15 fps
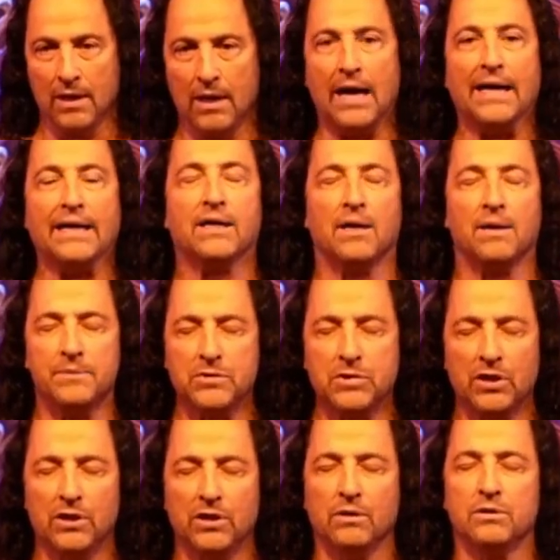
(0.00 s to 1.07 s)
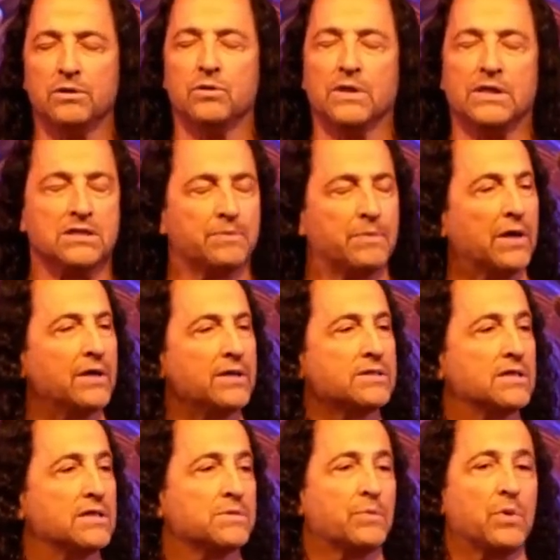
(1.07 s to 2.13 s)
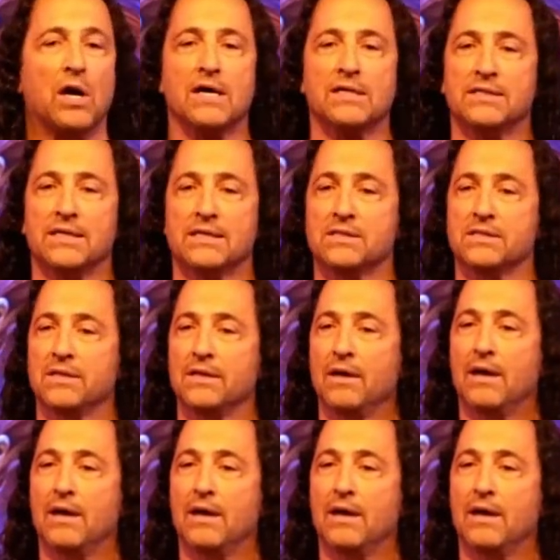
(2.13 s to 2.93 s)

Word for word: I come to you to experience this process.